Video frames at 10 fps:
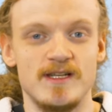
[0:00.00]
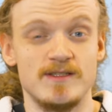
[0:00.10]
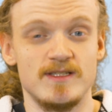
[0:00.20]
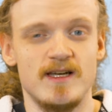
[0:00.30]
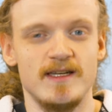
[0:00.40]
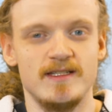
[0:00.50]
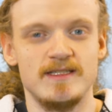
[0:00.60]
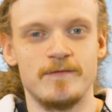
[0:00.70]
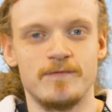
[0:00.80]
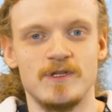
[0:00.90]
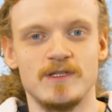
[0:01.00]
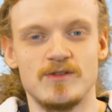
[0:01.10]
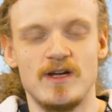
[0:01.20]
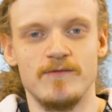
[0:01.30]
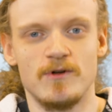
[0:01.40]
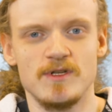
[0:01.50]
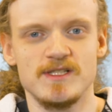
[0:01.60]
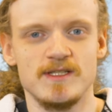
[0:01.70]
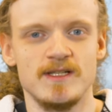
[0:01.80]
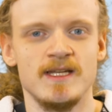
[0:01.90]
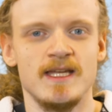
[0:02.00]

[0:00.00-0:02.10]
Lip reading: an entirely different driver roster,